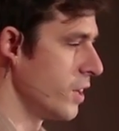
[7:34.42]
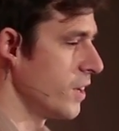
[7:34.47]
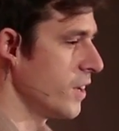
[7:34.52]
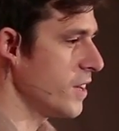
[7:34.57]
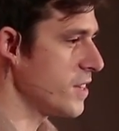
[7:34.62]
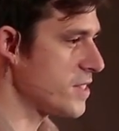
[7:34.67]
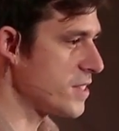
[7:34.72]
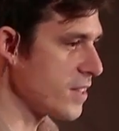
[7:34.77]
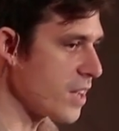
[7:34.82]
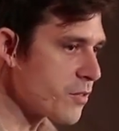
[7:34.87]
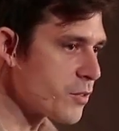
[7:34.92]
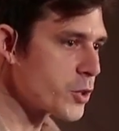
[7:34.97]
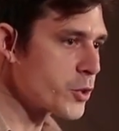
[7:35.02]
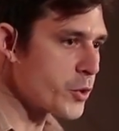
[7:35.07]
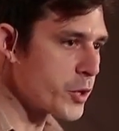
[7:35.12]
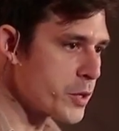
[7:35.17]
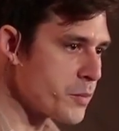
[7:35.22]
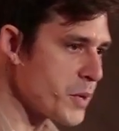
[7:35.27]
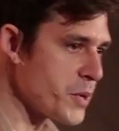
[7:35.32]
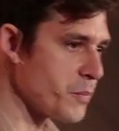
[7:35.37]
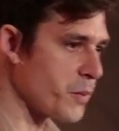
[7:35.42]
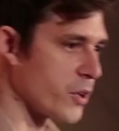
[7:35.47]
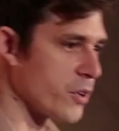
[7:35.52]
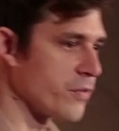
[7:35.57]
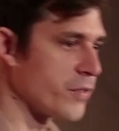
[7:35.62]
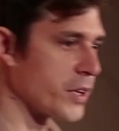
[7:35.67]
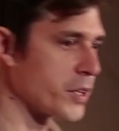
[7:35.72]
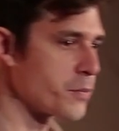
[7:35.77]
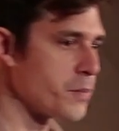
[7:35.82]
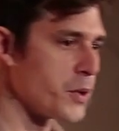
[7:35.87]
It's never going to be
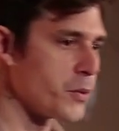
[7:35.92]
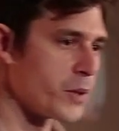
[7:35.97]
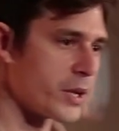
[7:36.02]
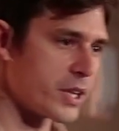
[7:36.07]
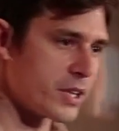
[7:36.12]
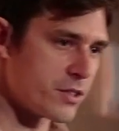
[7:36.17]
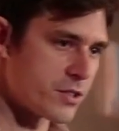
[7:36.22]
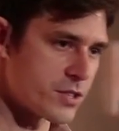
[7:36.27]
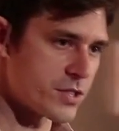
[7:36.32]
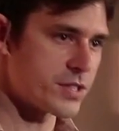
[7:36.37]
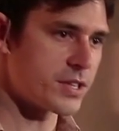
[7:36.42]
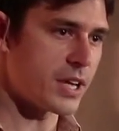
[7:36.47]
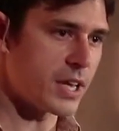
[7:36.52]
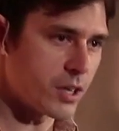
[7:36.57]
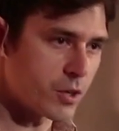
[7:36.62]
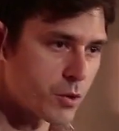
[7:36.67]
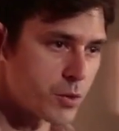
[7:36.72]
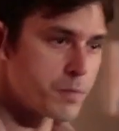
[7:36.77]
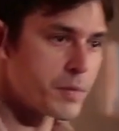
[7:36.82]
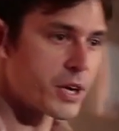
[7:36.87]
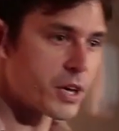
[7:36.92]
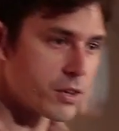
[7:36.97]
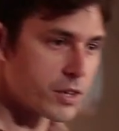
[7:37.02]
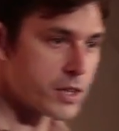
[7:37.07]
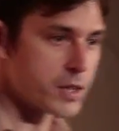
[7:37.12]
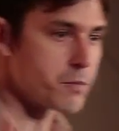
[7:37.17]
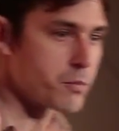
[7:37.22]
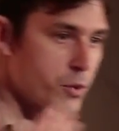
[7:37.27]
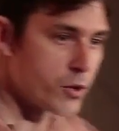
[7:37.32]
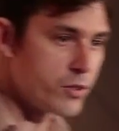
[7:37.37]
perfect, but we can just
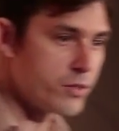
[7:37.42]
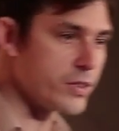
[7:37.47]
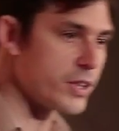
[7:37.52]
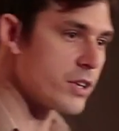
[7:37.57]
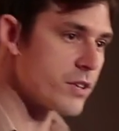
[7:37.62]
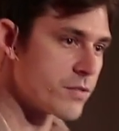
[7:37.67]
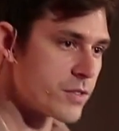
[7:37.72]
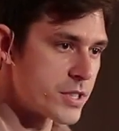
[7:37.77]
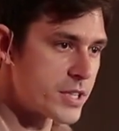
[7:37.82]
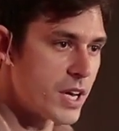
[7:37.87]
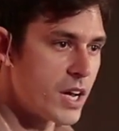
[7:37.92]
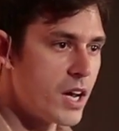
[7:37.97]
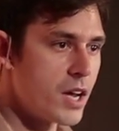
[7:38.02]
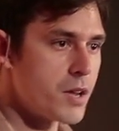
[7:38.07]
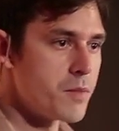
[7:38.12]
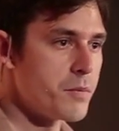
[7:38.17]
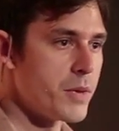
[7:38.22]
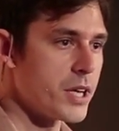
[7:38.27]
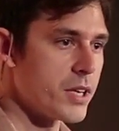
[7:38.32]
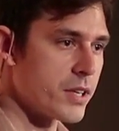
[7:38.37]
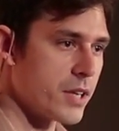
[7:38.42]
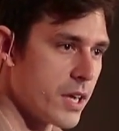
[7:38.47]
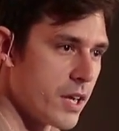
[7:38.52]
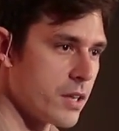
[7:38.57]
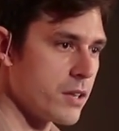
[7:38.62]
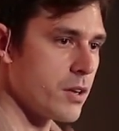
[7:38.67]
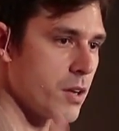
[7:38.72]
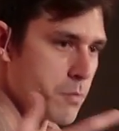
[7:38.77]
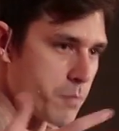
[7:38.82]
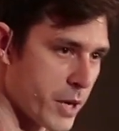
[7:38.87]
incrementally improve it over time and
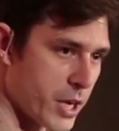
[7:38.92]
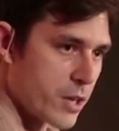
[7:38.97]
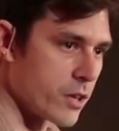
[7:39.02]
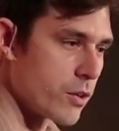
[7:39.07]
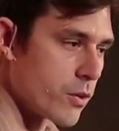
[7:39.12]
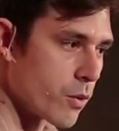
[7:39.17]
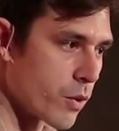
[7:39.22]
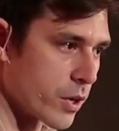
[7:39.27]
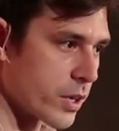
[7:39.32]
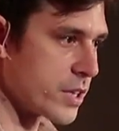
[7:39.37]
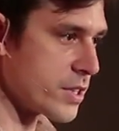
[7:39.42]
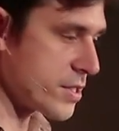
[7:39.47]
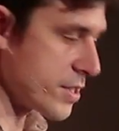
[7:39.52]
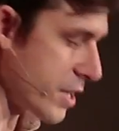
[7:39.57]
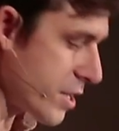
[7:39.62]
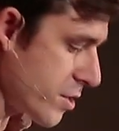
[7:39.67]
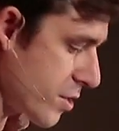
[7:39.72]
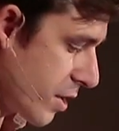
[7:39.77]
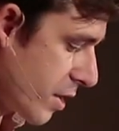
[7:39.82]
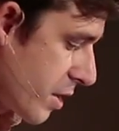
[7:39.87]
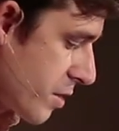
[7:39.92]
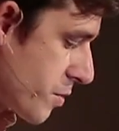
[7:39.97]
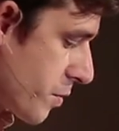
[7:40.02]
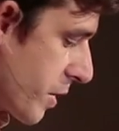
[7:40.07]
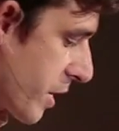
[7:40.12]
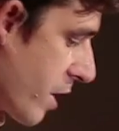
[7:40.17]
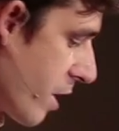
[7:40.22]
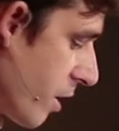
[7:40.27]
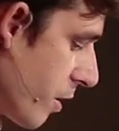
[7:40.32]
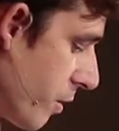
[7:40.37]
get a better organization as
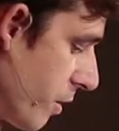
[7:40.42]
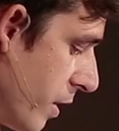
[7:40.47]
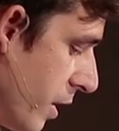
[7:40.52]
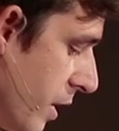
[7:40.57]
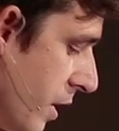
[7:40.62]
we go.